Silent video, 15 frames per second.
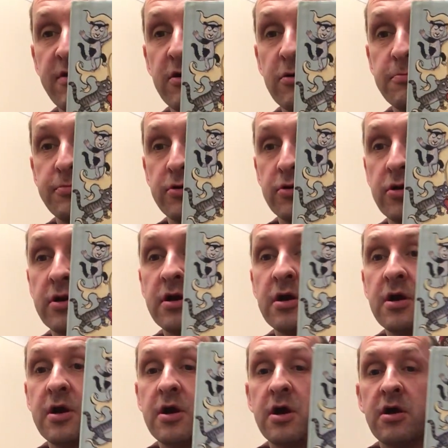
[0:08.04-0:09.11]
old book
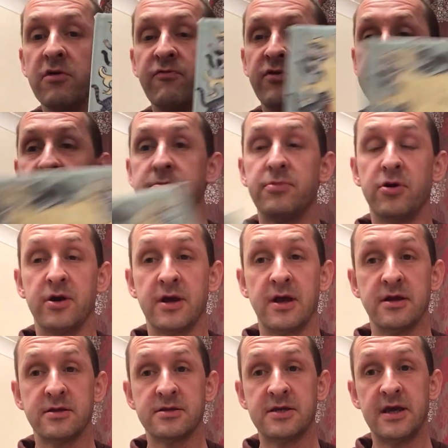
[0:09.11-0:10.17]
written by
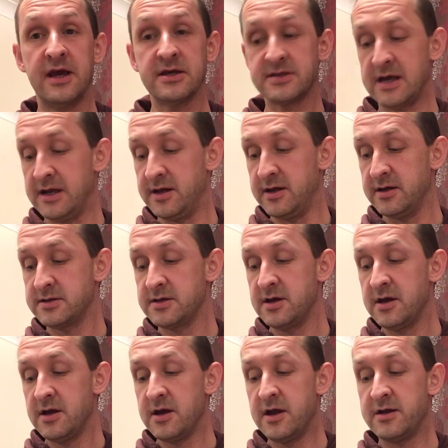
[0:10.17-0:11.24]
T.S. Eliot
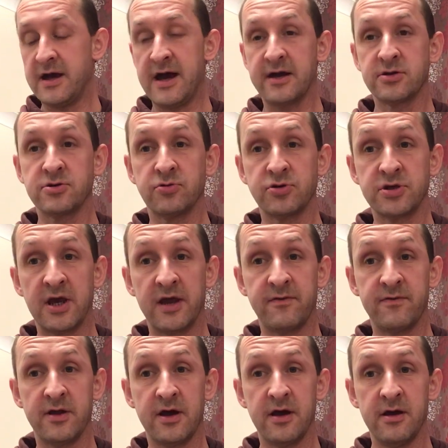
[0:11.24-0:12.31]
and Axel
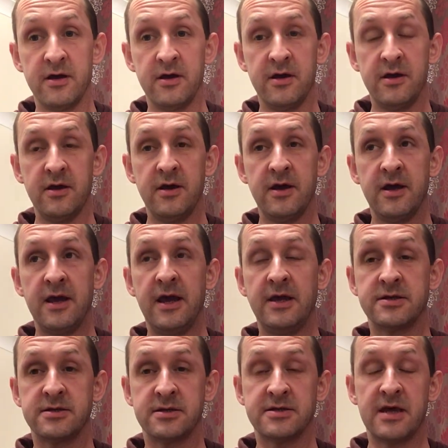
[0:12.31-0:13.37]
Scheffler.
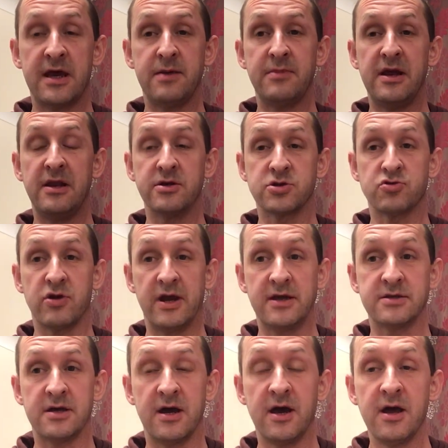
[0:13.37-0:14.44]
He's the same
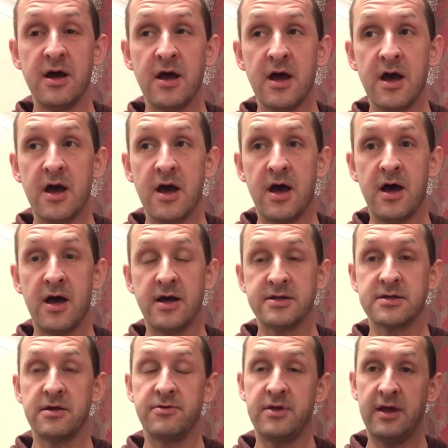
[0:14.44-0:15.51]
illustrator
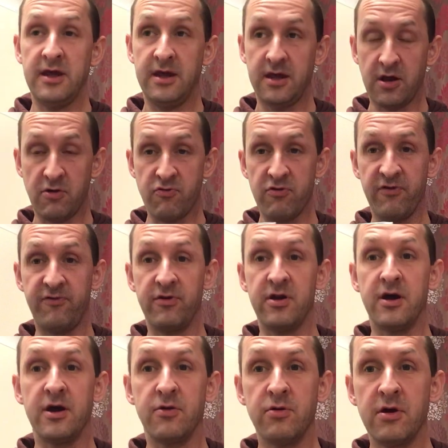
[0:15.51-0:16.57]
as the
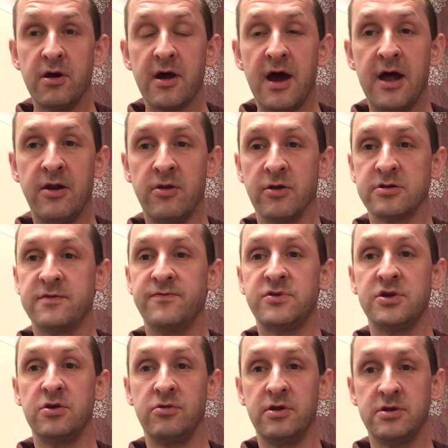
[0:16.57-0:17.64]
Gruffalo and lots of
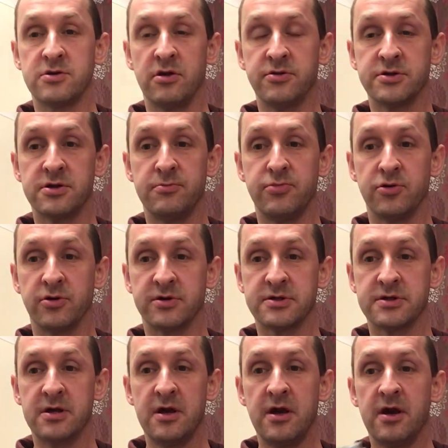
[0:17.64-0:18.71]
Julia Donaldson
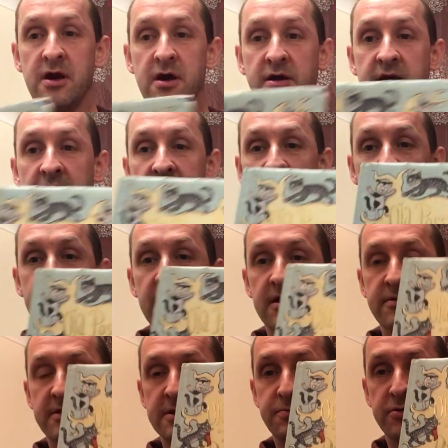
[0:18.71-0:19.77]
books. Okay,
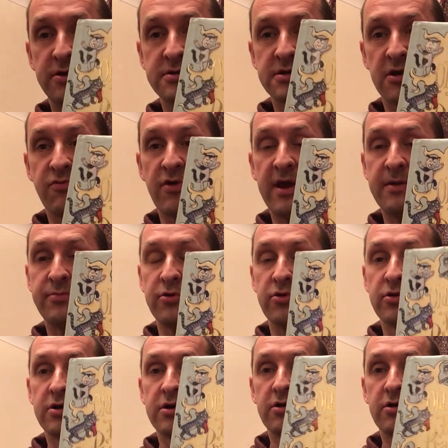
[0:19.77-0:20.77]
this book is a great book